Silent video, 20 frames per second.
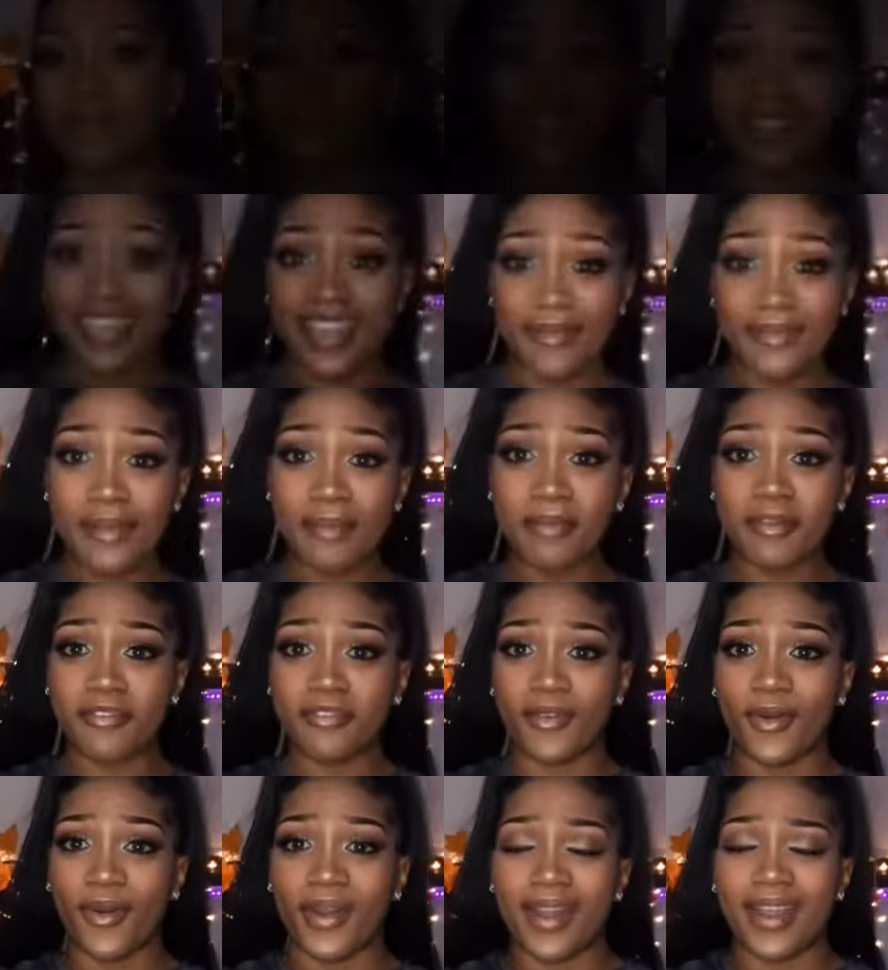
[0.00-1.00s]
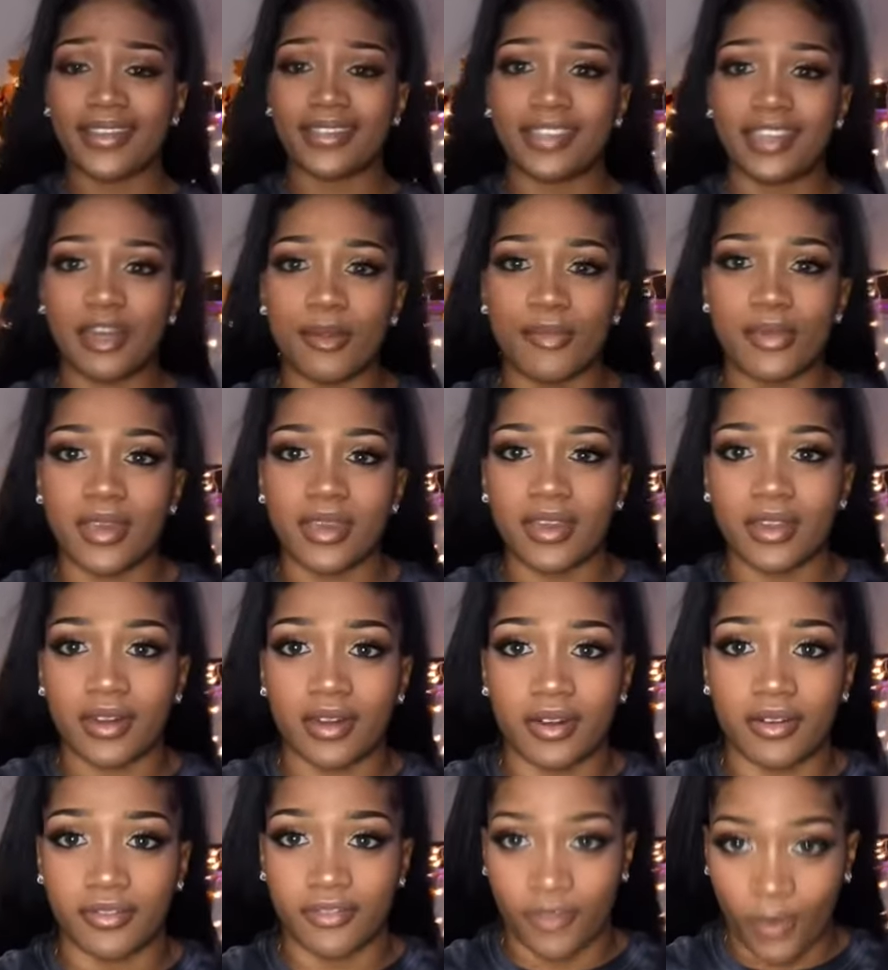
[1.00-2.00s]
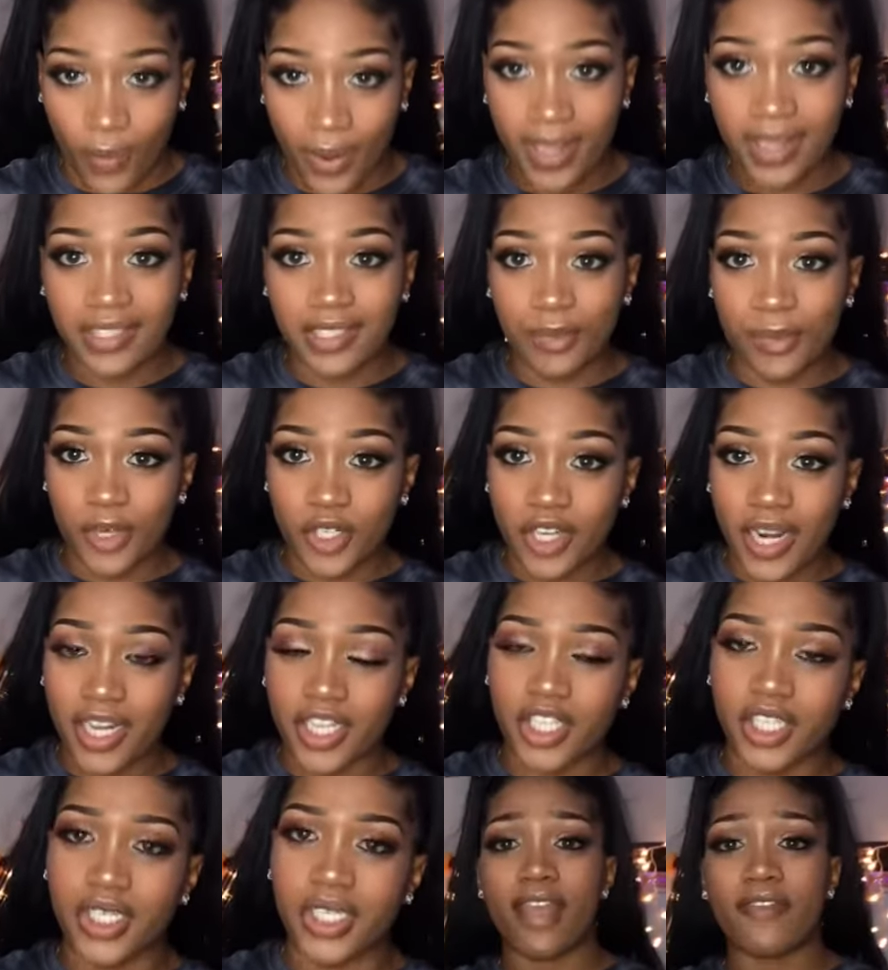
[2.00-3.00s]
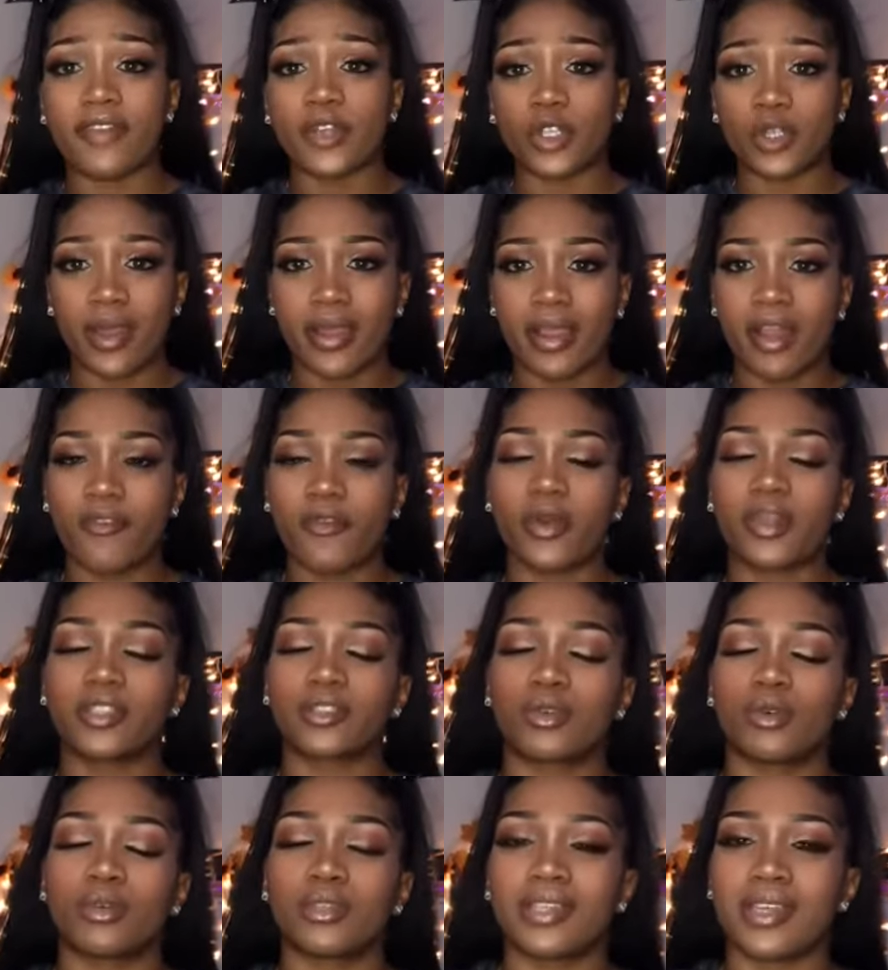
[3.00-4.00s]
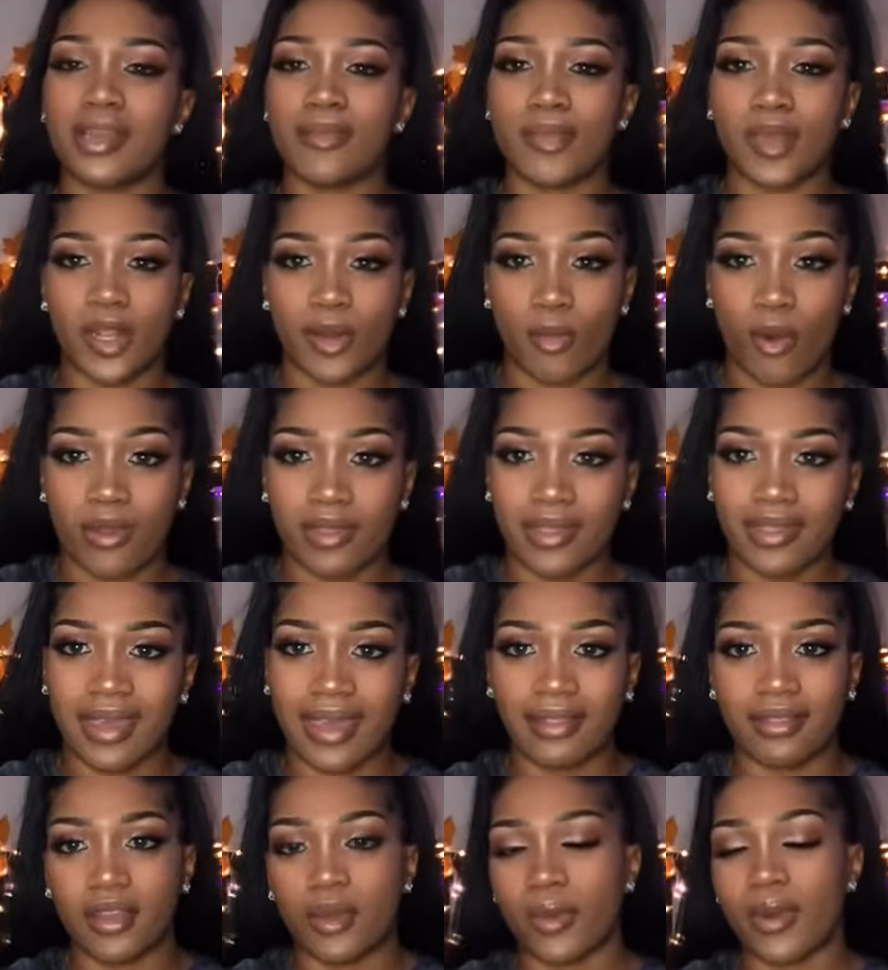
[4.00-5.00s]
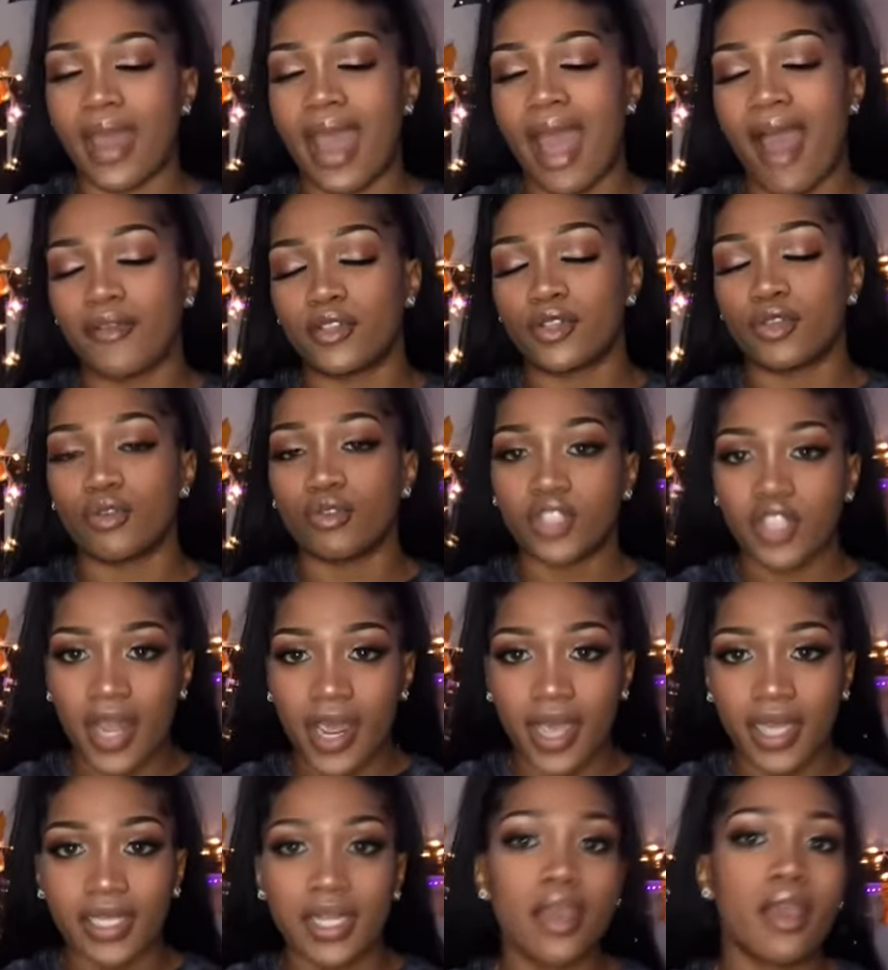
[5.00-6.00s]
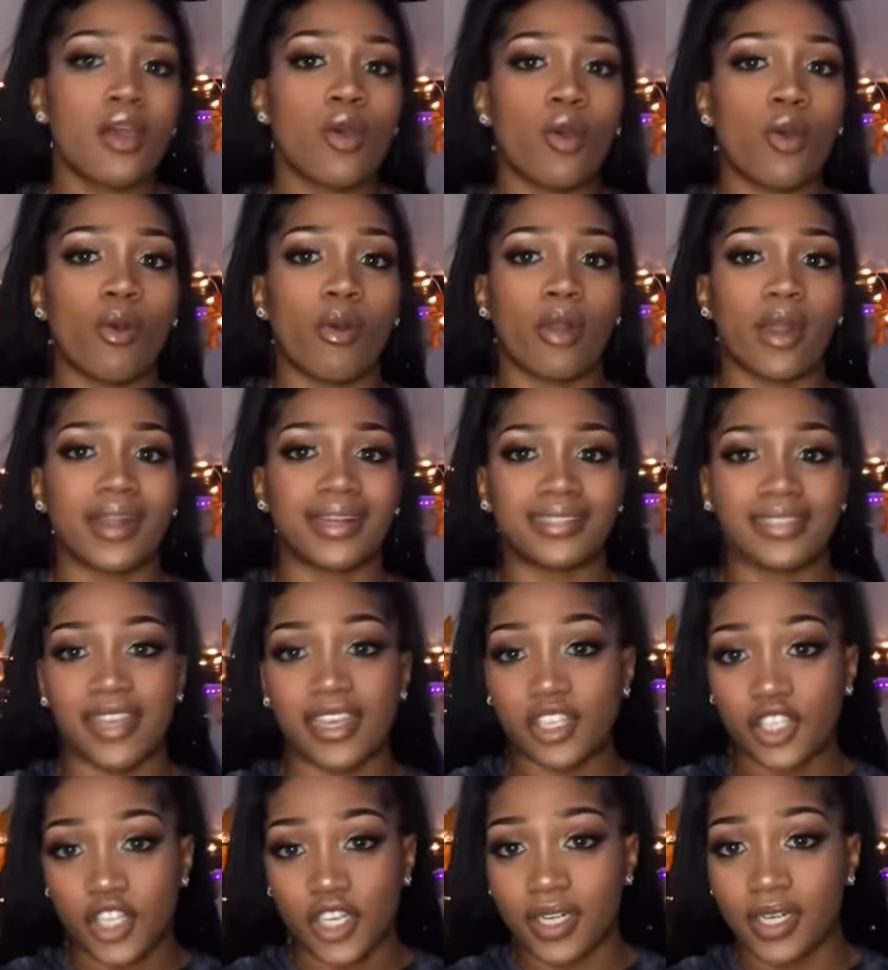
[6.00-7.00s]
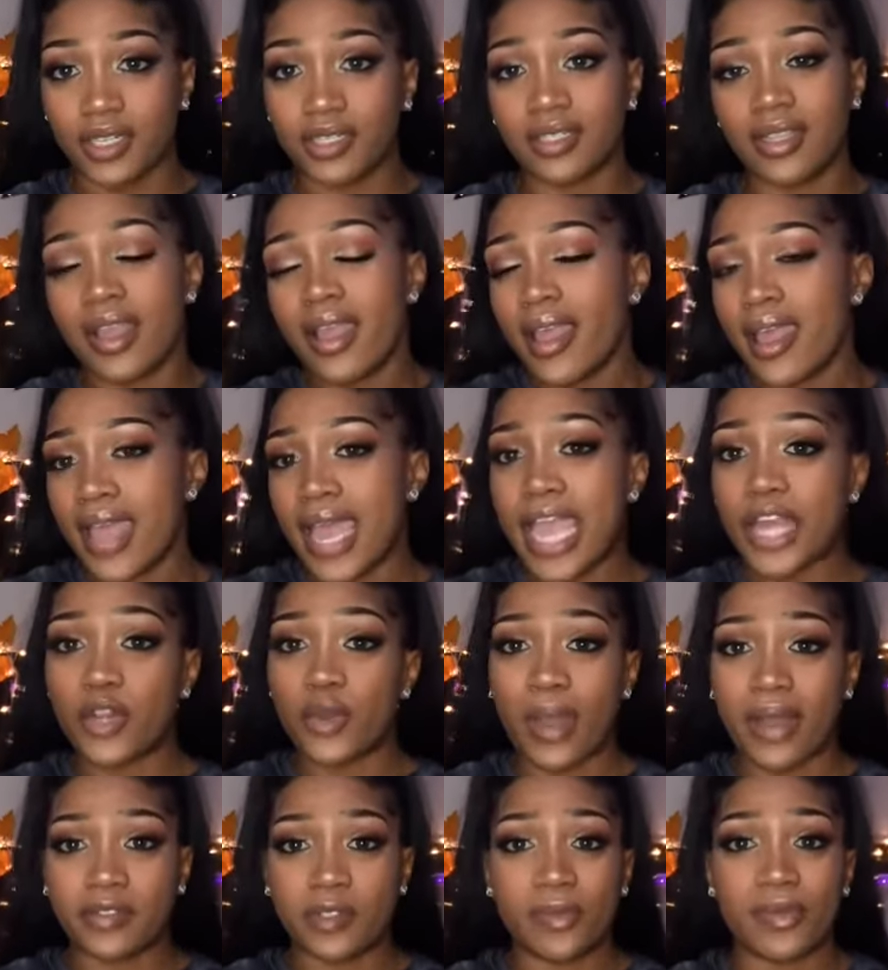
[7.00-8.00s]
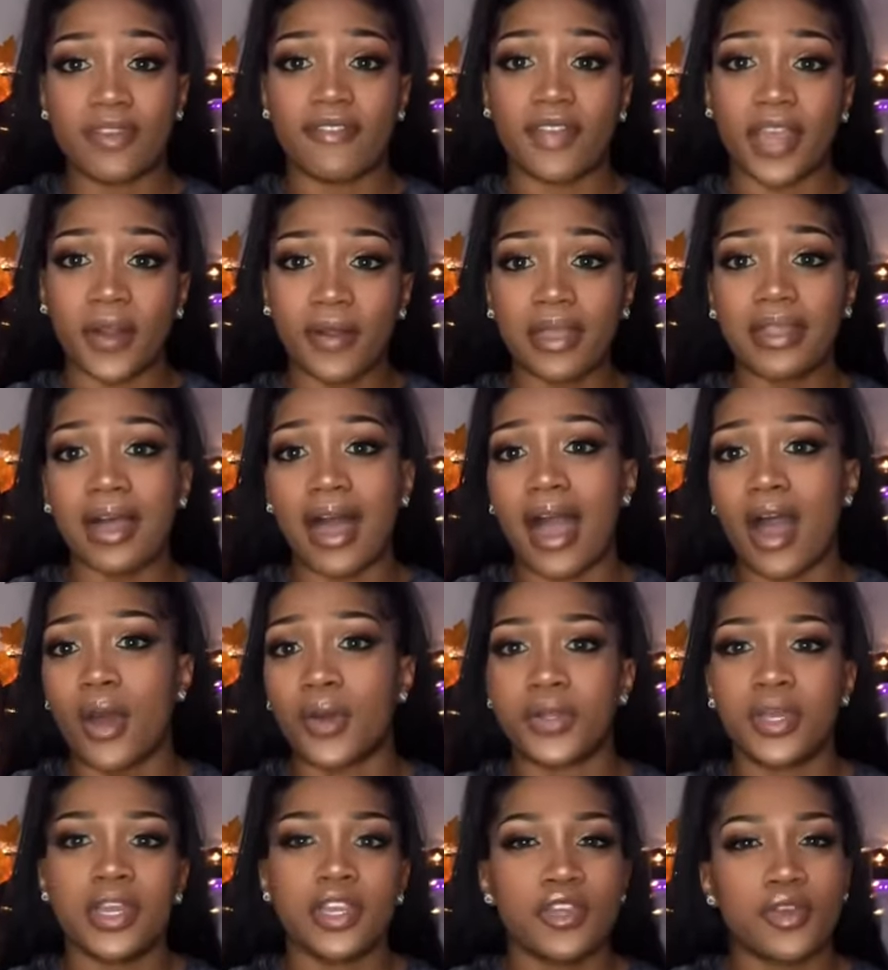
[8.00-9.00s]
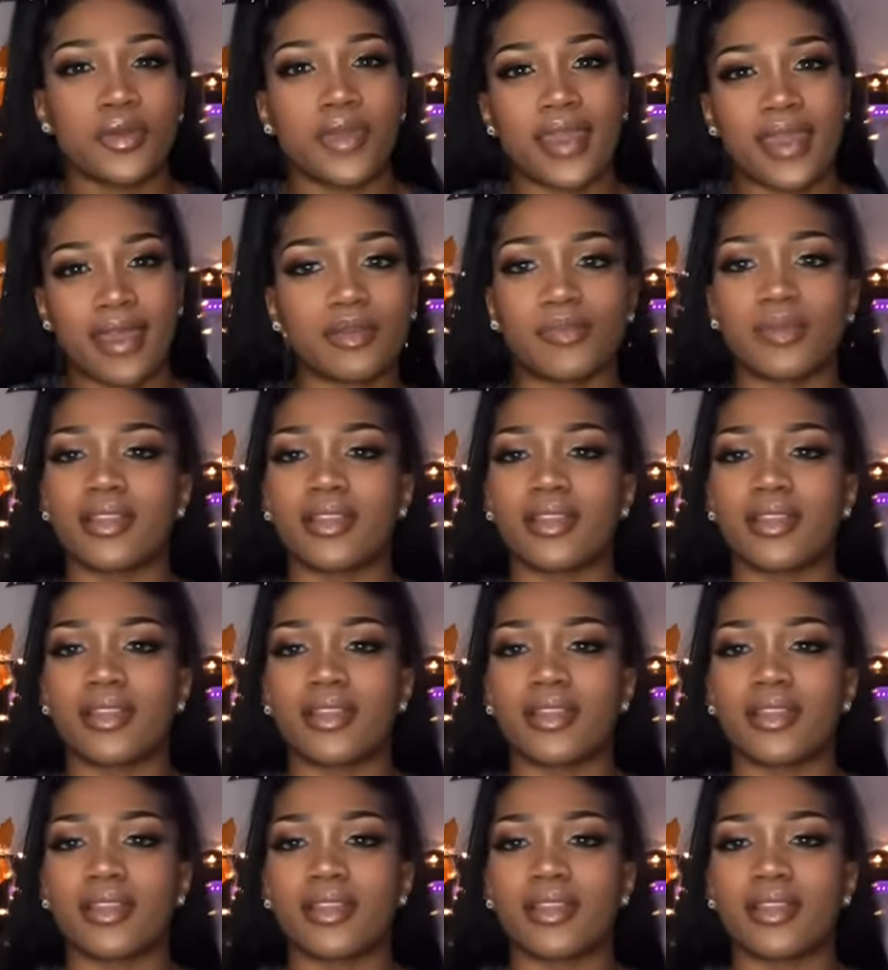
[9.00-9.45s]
Tip number 4 is gonna be your voice projection. If you're trying out for a school team, you're more than likely going to have to chant or say cheers, and you have to be very loud. You can't be